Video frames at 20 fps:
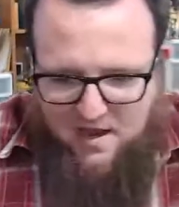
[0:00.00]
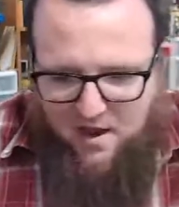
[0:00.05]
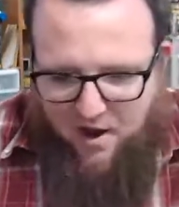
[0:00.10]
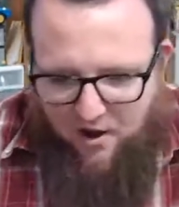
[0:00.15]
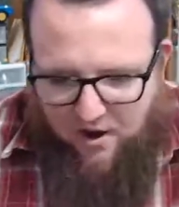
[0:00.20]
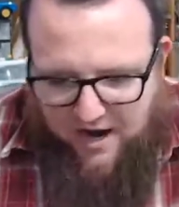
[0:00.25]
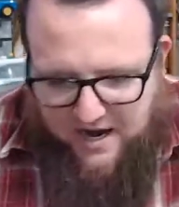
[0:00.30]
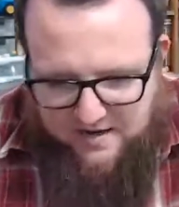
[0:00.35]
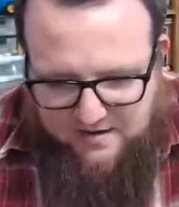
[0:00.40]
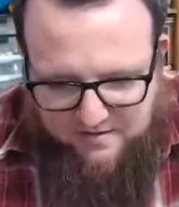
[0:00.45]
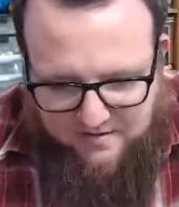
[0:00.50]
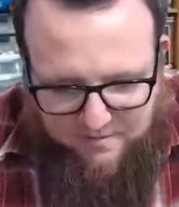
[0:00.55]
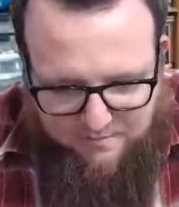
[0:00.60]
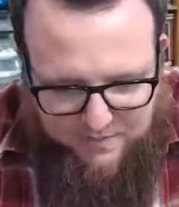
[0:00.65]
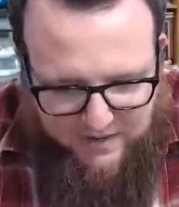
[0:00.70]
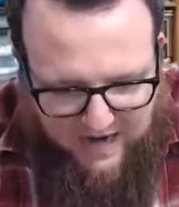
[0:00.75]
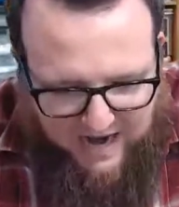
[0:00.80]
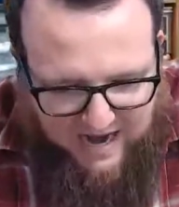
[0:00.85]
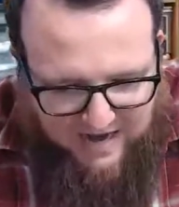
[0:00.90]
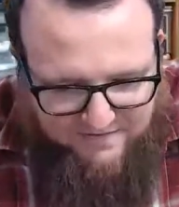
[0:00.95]
All right,
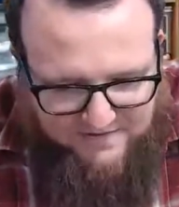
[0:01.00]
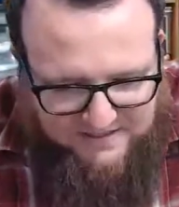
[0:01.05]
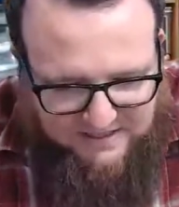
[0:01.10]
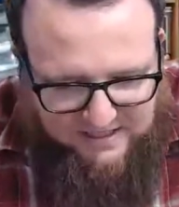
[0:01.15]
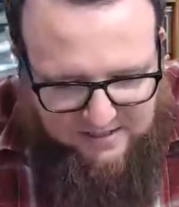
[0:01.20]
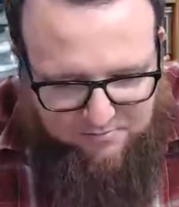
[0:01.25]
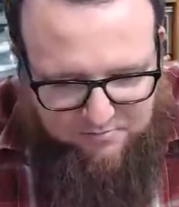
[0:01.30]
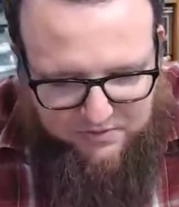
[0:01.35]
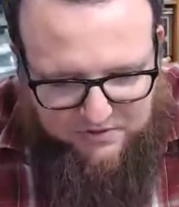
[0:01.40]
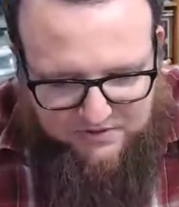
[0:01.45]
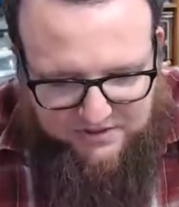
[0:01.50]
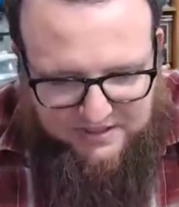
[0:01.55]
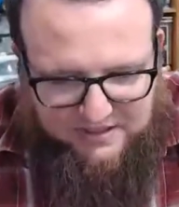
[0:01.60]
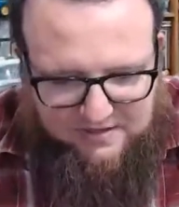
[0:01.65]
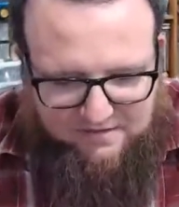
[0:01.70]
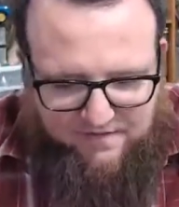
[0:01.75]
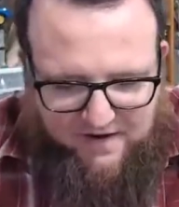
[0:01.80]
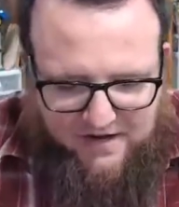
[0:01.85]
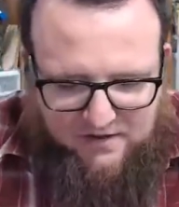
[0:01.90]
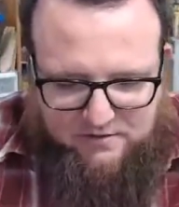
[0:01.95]
but I have to keep building.
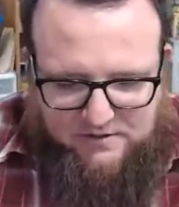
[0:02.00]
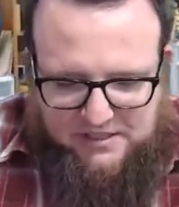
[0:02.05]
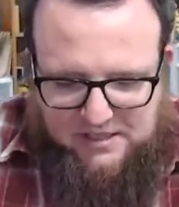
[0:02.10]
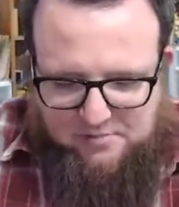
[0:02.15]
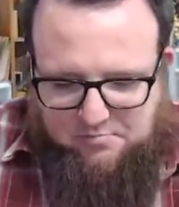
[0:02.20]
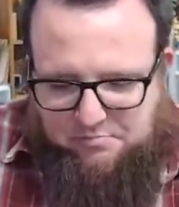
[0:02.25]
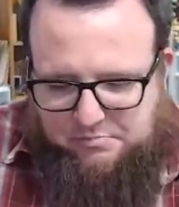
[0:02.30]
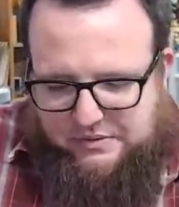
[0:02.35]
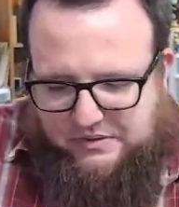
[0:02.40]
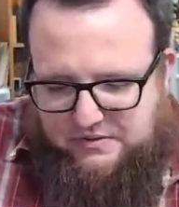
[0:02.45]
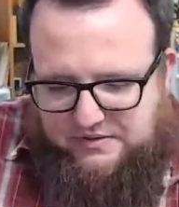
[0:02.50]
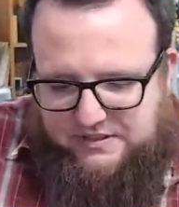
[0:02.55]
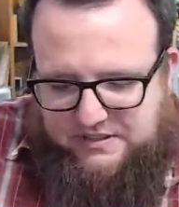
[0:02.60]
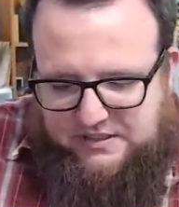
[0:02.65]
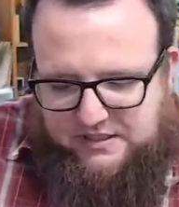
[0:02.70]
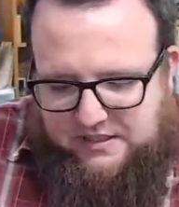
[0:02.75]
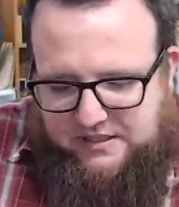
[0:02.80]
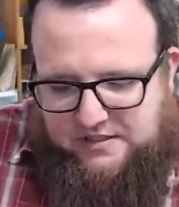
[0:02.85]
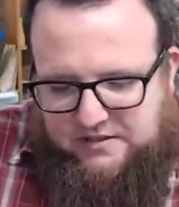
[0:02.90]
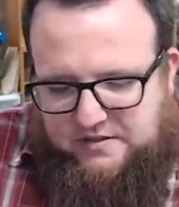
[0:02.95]
If I don't keep
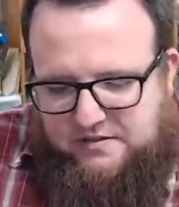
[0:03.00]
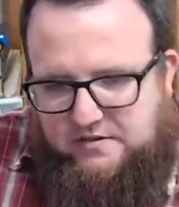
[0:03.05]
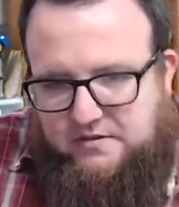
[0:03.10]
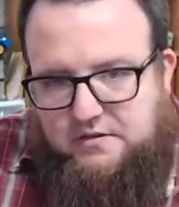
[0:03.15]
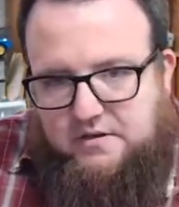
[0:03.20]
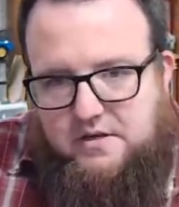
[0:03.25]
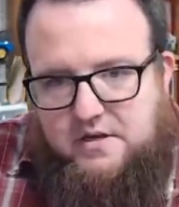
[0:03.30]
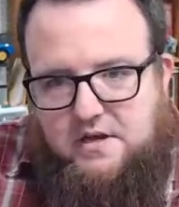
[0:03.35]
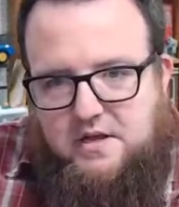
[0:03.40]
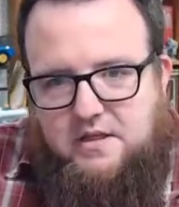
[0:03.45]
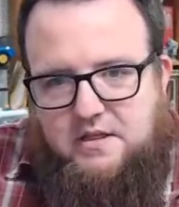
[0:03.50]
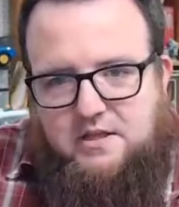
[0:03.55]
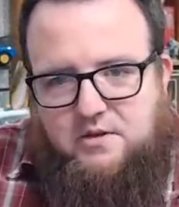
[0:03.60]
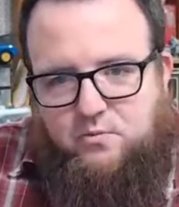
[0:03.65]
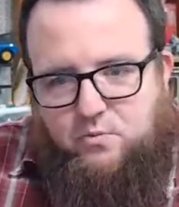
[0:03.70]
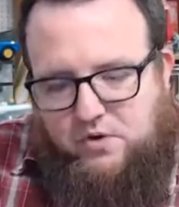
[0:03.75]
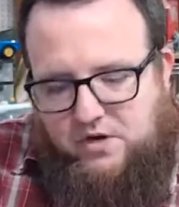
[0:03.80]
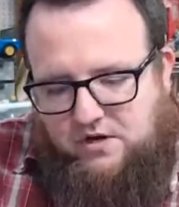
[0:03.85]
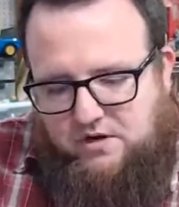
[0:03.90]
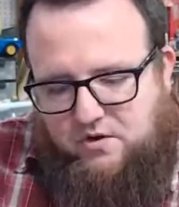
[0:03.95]
building here,
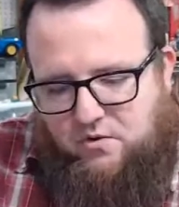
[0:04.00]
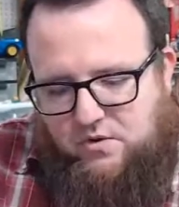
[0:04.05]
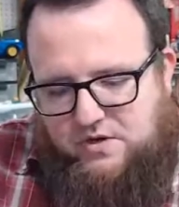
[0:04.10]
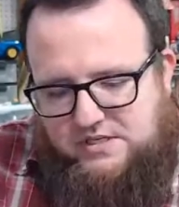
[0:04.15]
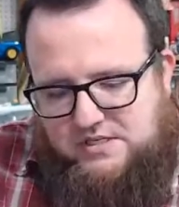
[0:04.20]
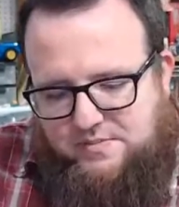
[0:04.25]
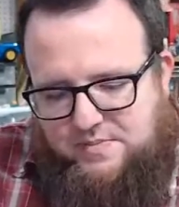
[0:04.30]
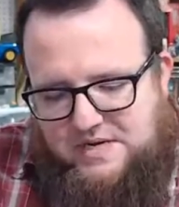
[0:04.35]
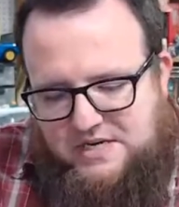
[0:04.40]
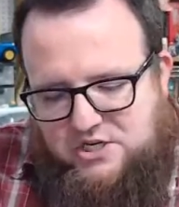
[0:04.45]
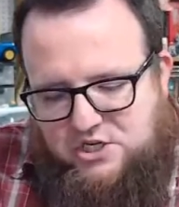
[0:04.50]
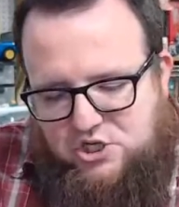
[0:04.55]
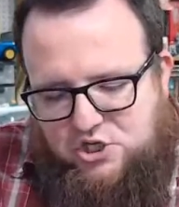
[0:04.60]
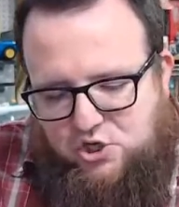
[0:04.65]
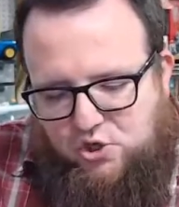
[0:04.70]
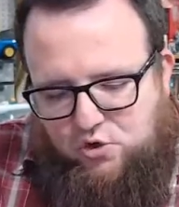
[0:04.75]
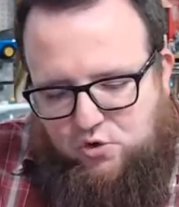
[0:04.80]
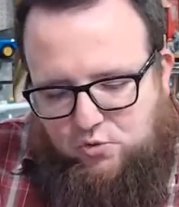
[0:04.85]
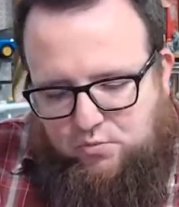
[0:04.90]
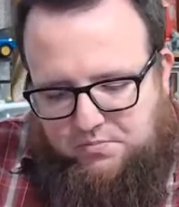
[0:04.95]
then we are going to be
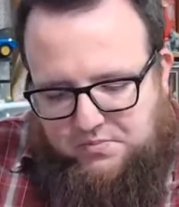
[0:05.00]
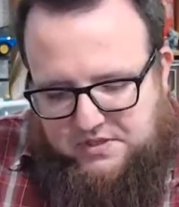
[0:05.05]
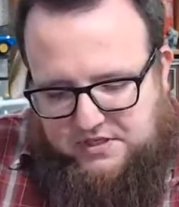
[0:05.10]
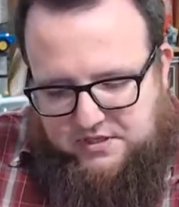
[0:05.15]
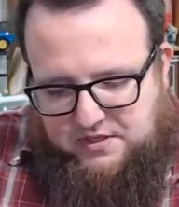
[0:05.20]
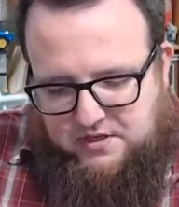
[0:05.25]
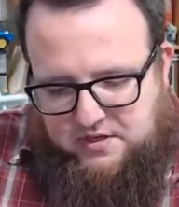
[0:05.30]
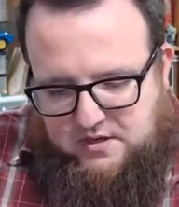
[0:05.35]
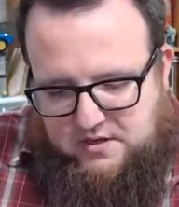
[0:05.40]
doomed.